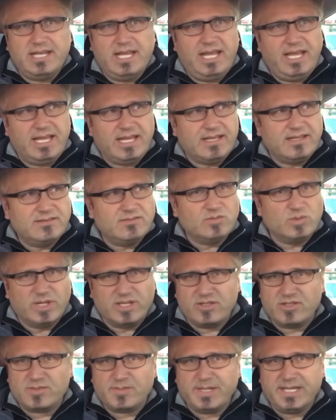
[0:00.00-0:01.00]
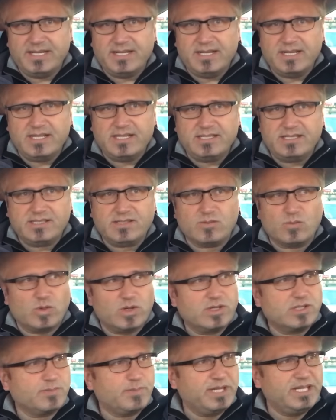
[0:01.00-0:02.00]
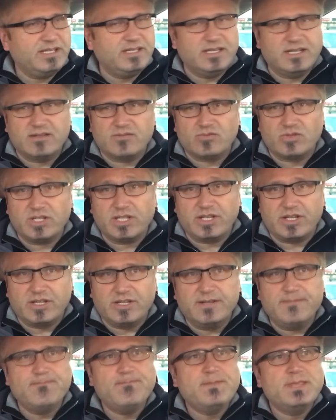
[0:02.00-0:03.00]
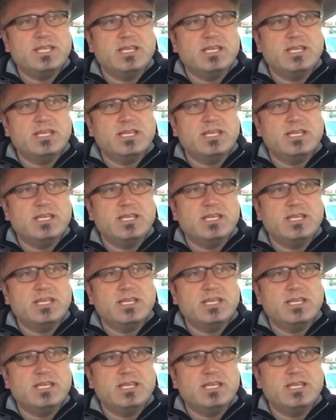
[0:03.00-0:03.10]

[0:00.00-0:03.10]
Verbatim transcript: day. Weather's been nice. Work's been uh, really good.